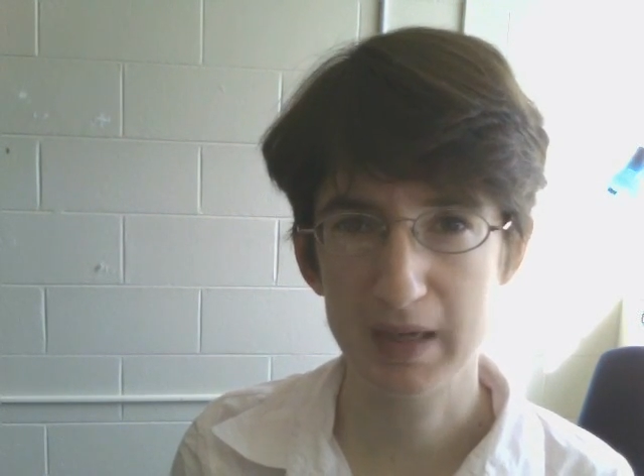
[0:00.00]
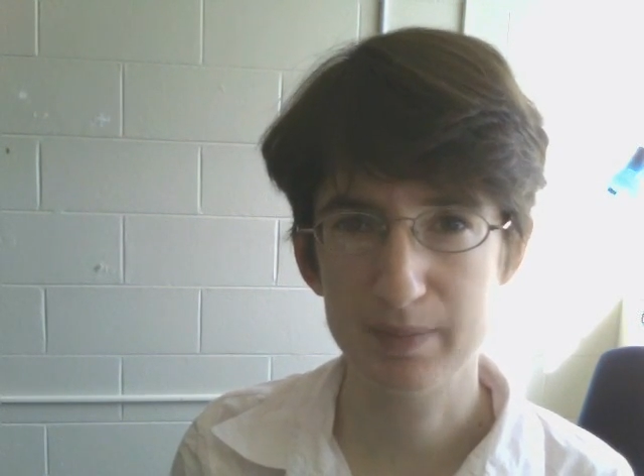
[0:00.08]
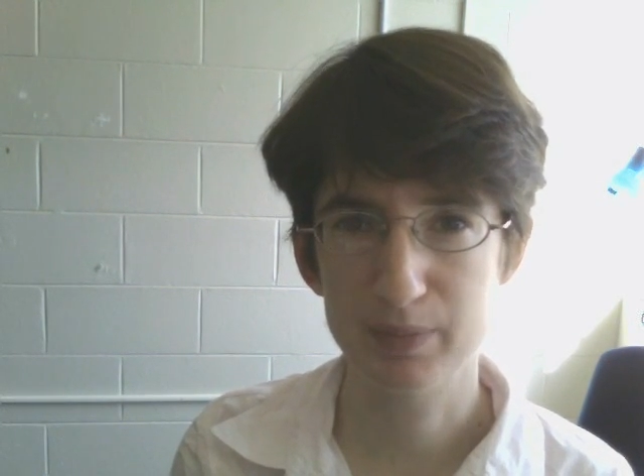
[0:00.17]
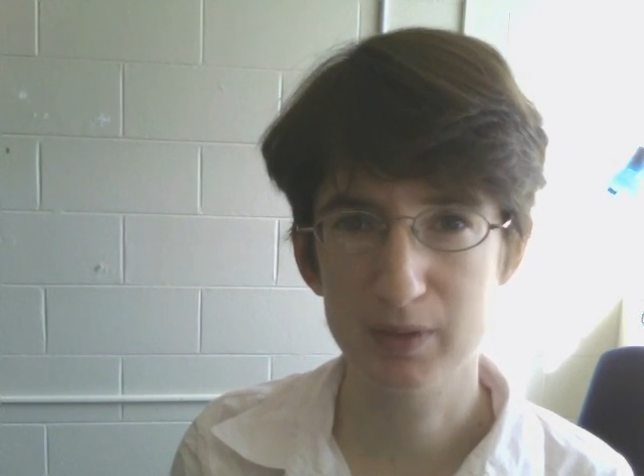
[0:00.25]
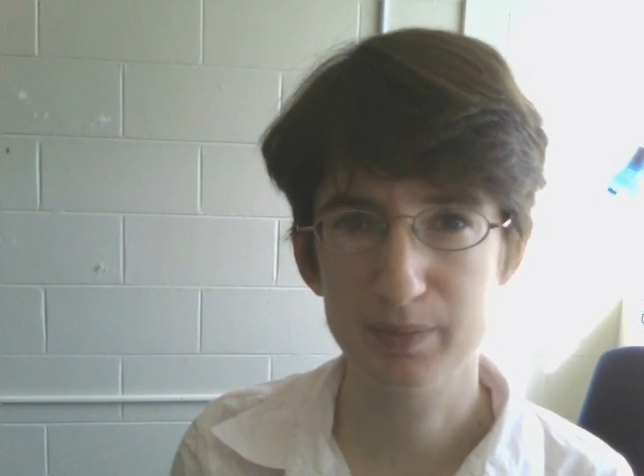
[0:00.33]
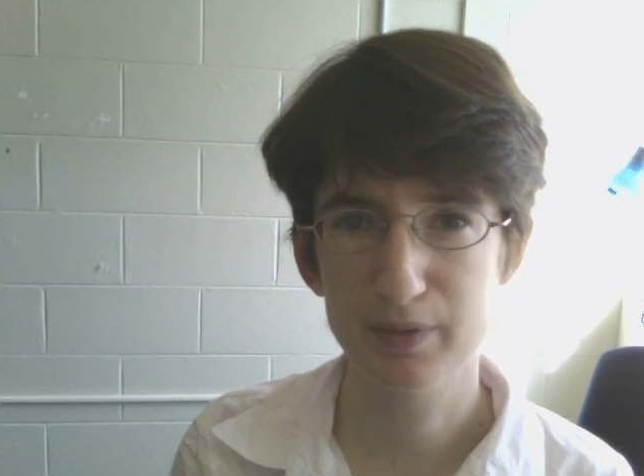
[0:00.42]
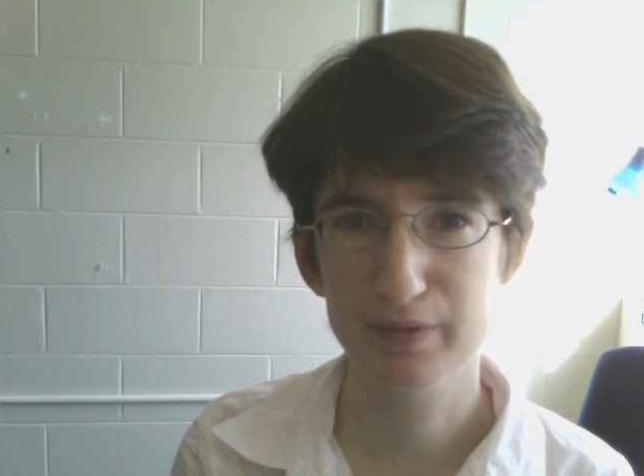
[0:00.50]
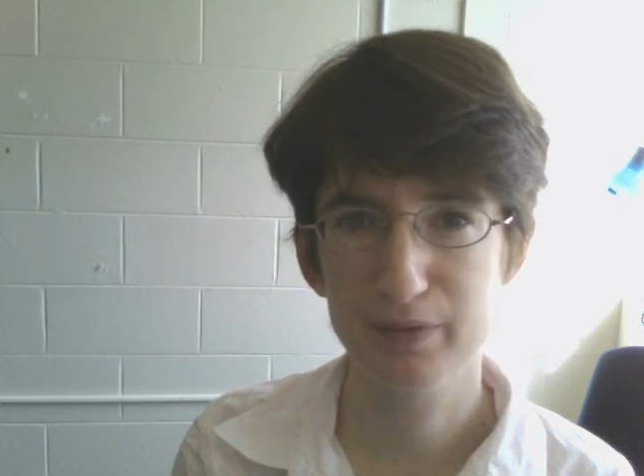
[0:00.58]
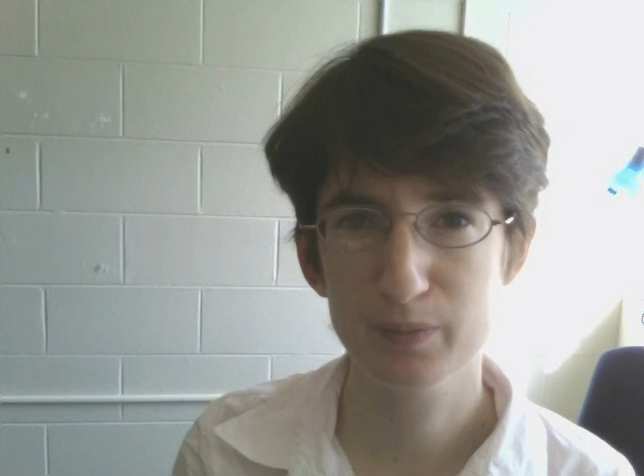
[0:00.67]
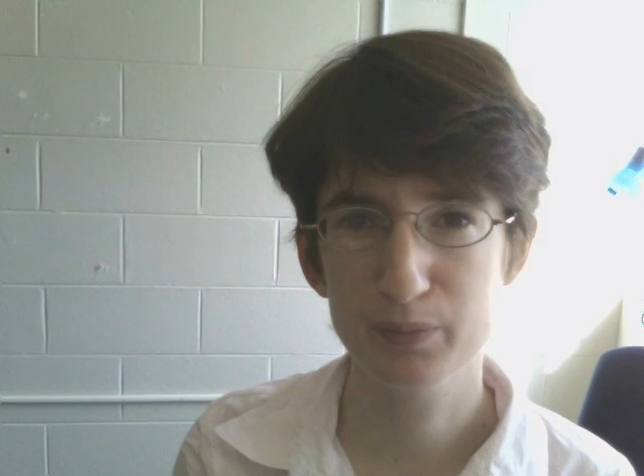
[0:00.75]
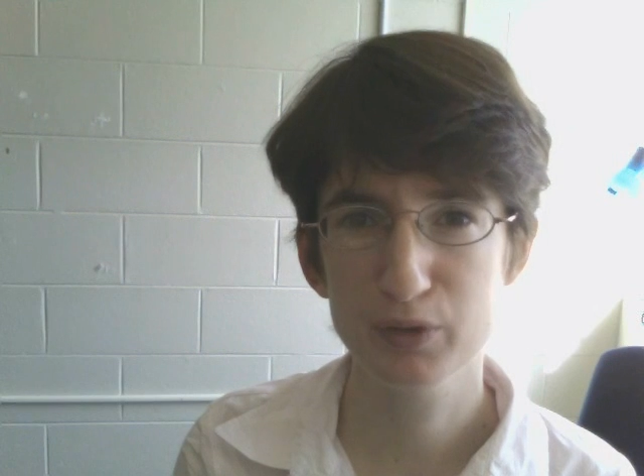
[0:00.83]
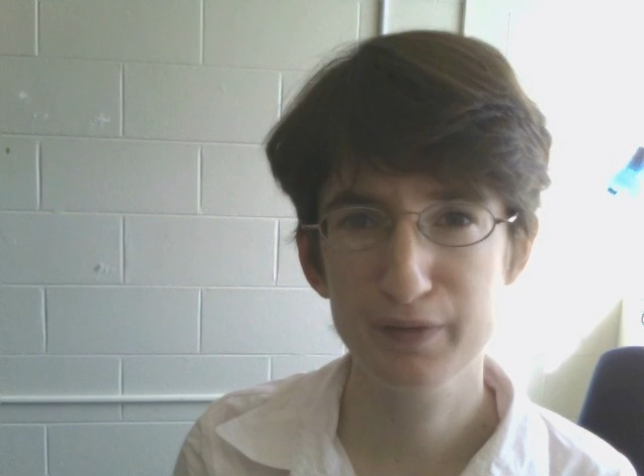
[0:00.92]
paper
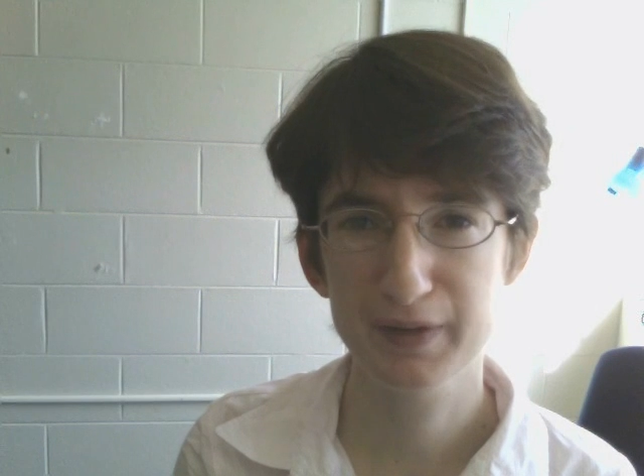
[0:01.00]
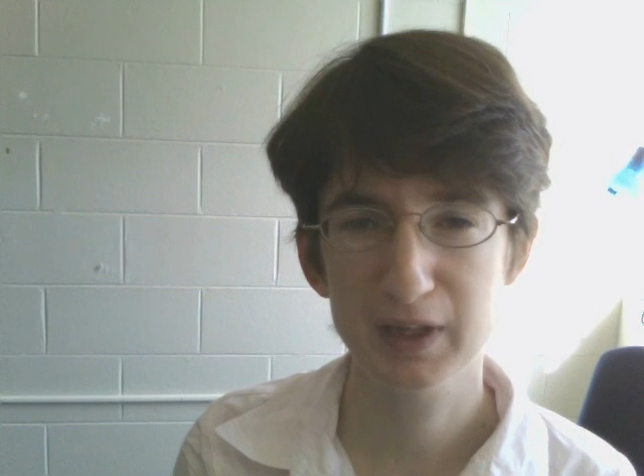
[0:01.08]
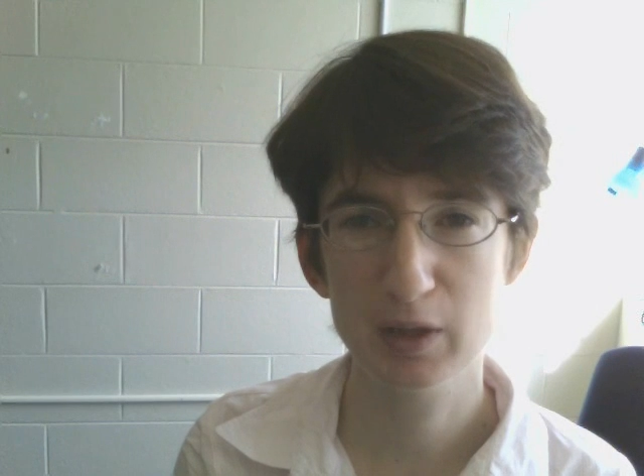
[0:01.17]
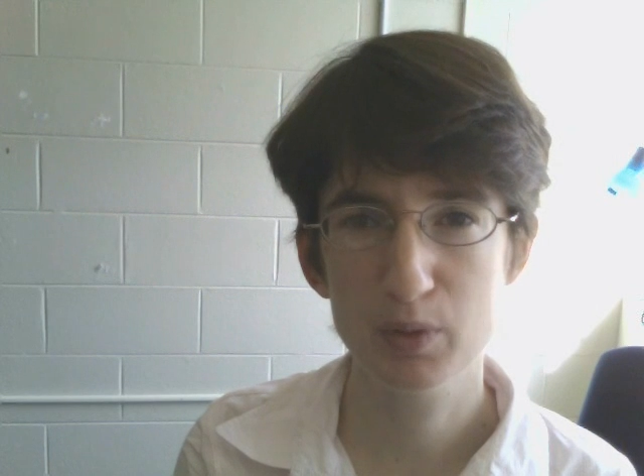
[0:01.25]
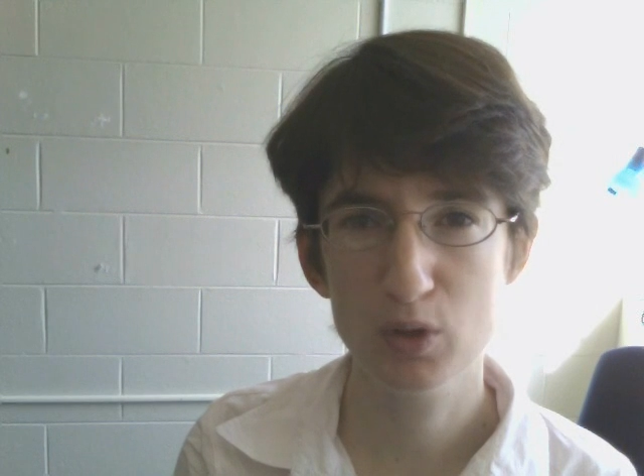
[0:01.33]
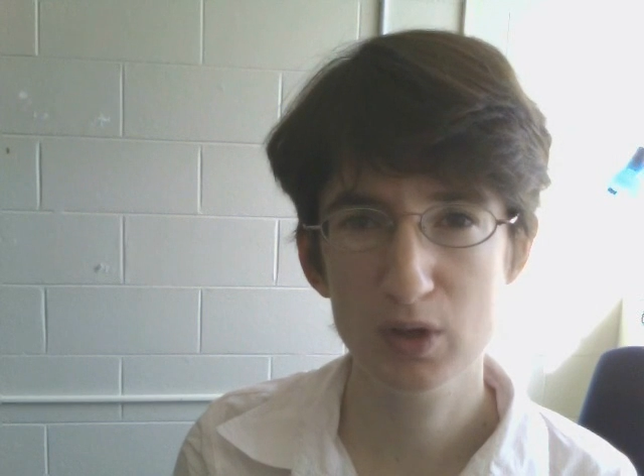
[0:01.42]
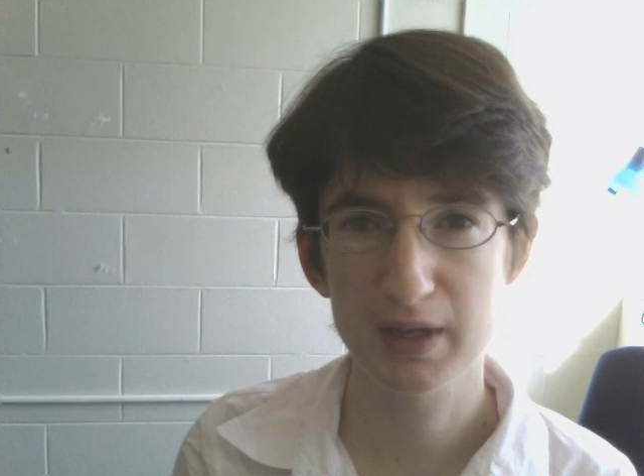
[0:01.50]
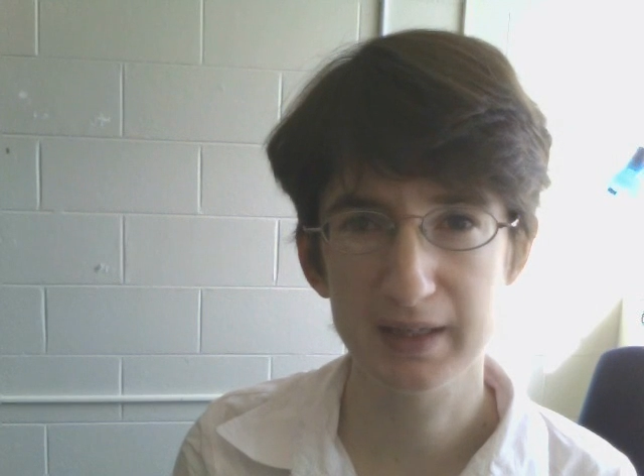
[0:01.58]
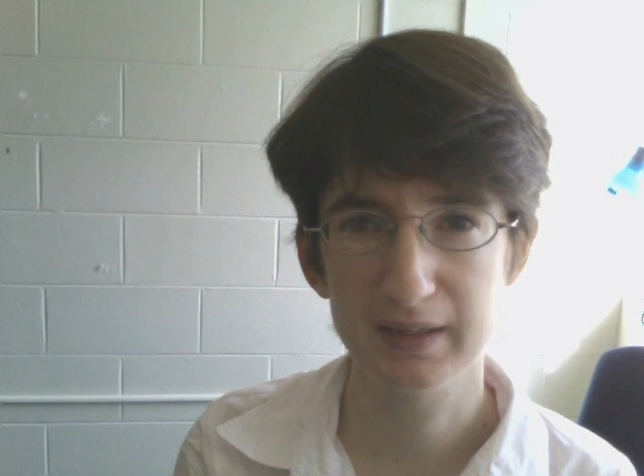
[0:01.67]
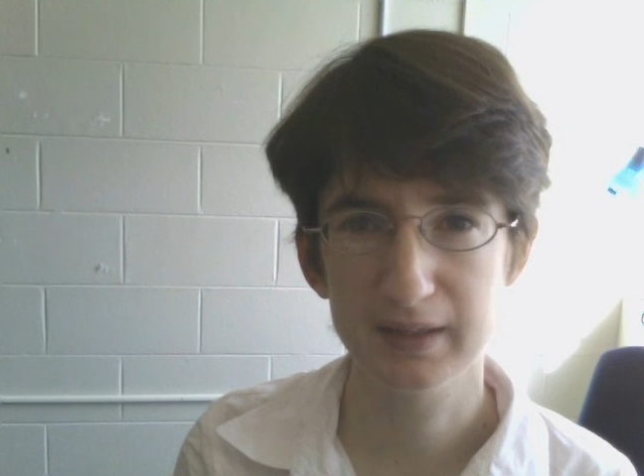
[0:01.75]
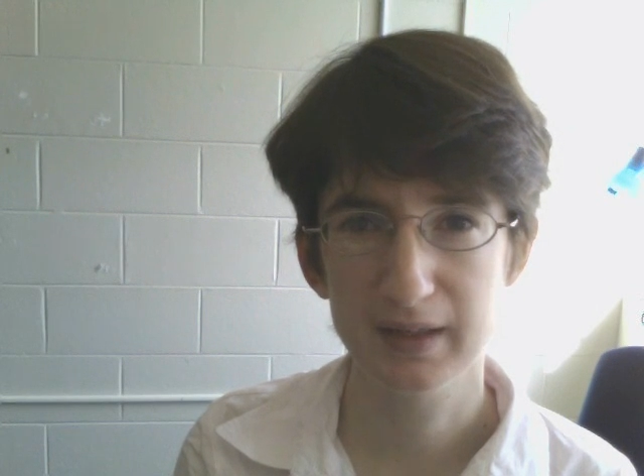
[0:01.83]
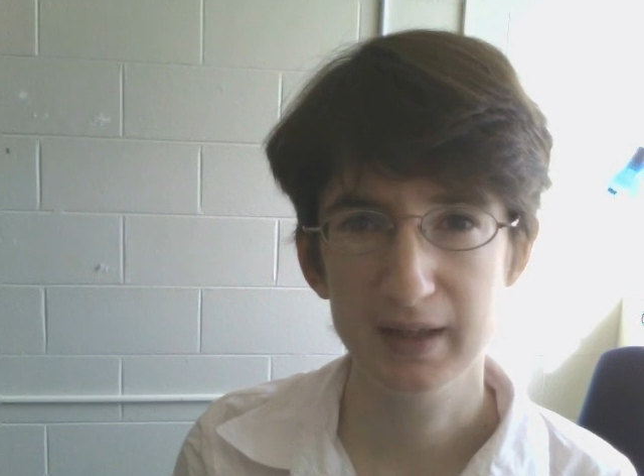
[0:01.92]
proving a
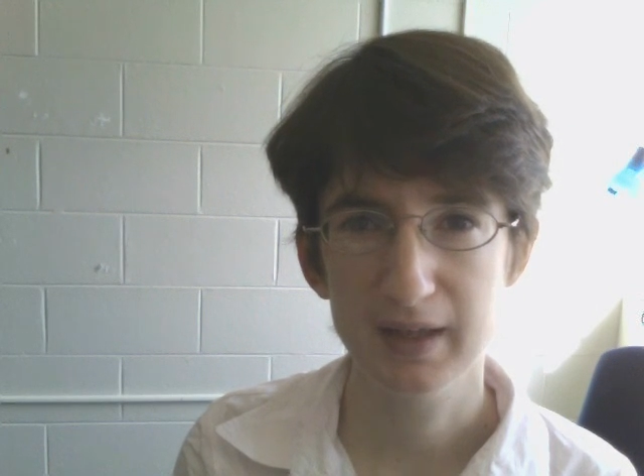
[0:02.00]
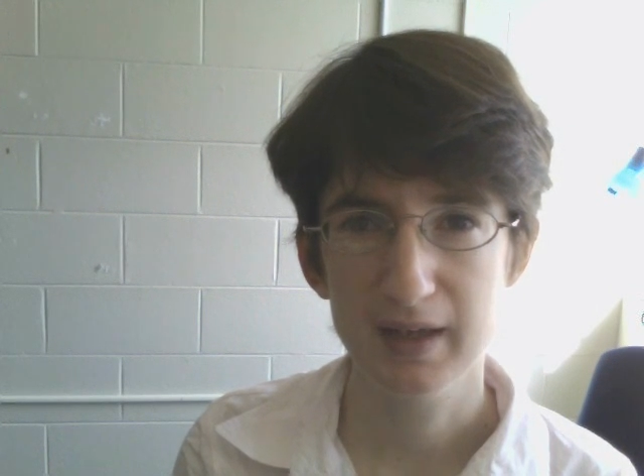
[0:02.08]
point,